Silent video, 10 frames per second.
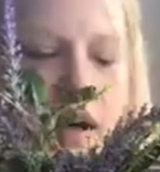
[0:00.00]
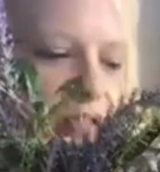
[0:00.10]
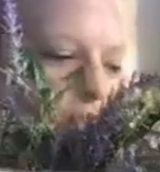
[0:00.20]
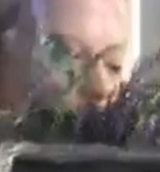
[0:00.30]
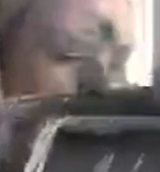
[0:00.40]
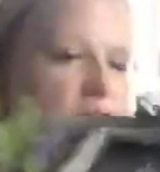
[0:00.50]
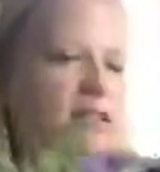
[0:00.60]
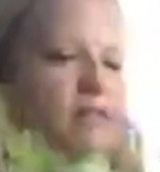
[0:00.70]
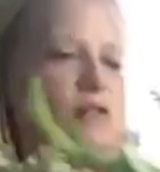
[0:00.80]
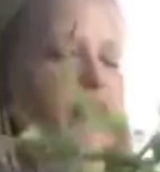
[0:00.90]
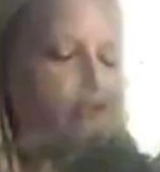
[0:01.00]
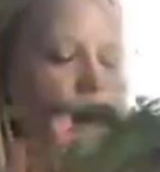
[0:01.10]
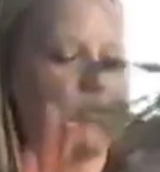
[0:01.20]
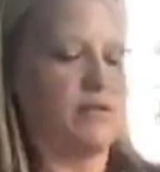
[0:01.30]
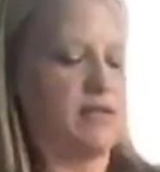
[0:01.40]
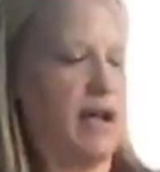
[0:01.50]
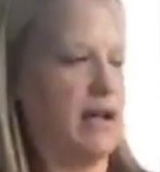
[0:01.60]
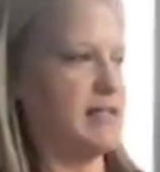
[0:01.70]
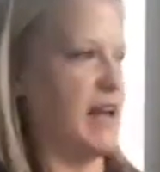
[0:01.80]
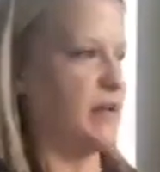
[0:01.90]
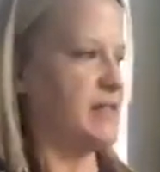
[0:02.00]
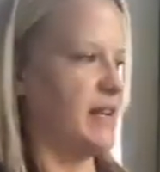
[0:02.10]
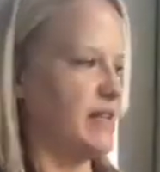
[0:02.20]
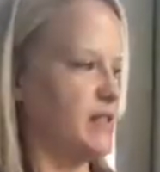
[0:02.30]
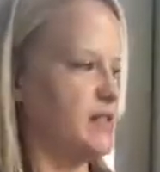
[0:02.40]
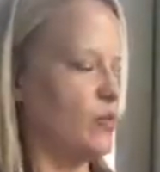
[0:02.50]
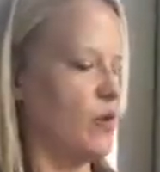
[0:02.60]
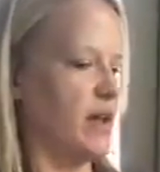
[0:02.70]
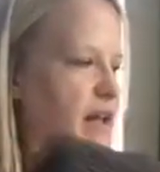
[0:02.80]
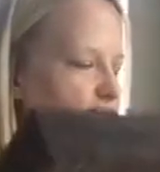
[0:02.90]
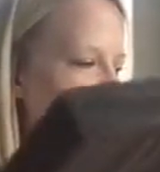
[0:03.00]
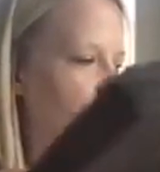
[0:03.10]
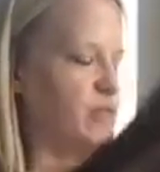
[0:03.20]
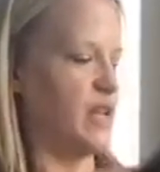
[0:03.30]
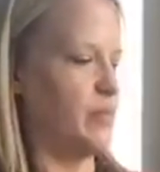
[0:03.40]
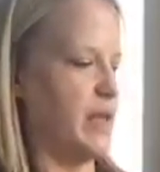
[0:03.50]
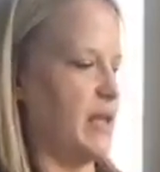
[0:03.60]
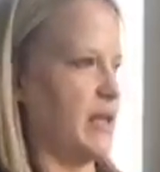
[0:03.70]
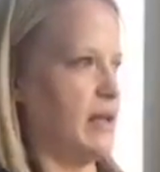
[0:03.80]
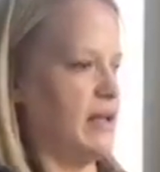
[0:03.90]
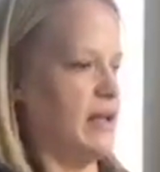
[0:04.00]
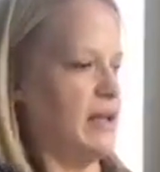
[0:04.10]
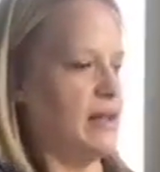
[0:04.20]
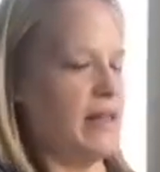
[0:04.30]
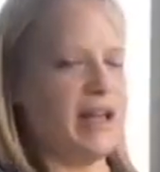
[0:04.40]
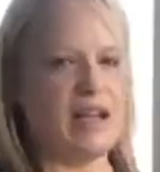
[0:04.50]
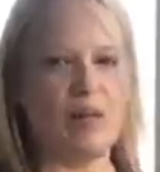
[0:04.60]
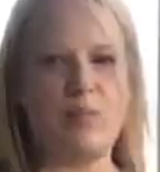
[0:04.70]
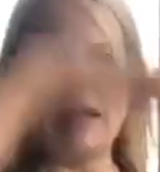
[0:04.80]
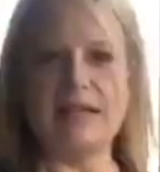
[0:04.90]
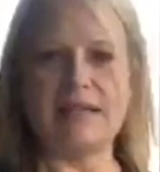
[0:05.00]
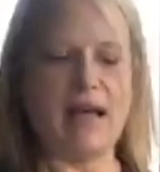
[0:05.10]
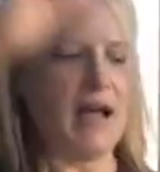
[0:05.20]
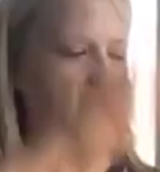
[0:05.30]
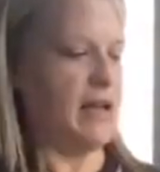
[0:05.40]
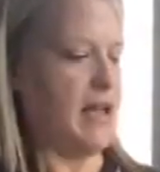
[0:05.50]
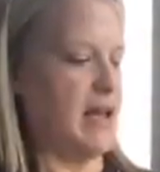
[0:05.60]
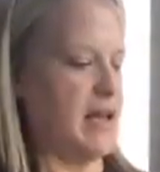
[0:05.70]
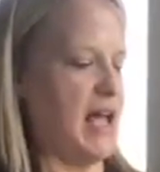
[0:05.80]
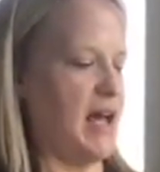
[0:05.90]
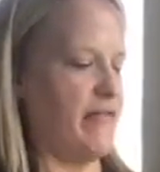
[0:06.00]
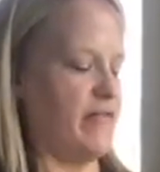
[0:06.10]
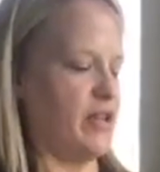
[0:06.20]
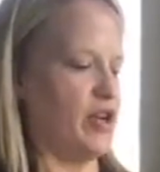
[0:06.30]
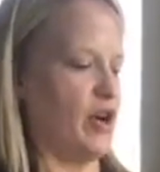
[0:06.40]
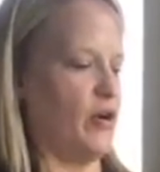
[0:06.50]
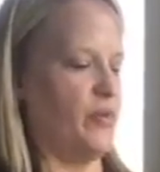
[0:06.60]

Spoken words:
2 stencils for those signs, and I was thinking this morning how cute they'd be, like in a big sign, and have, you know,